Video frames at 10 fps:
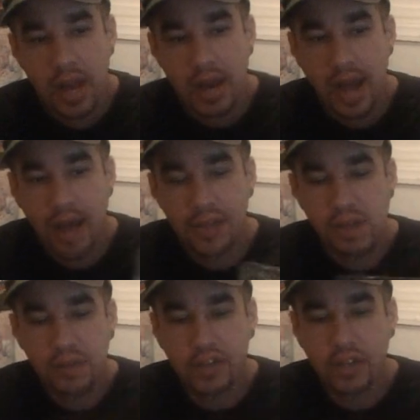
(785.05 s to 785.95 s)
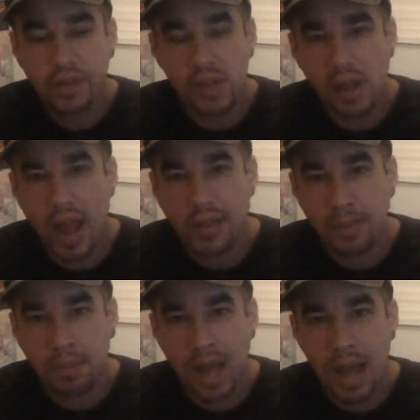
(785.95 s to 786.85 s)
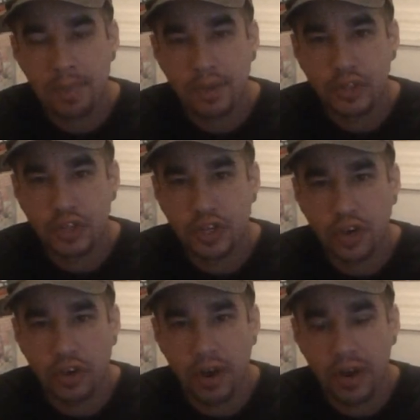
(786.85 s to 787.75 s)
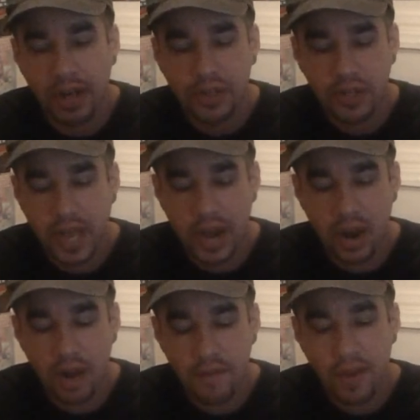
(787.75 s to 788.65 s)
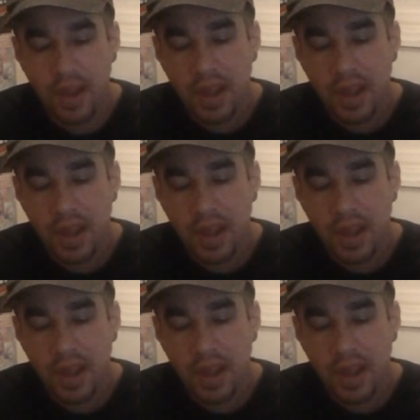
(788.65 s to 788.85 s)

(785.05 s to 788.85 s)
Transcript: Now, this originally, if you saw, had the Blockbuster sticker on it, and I took that off.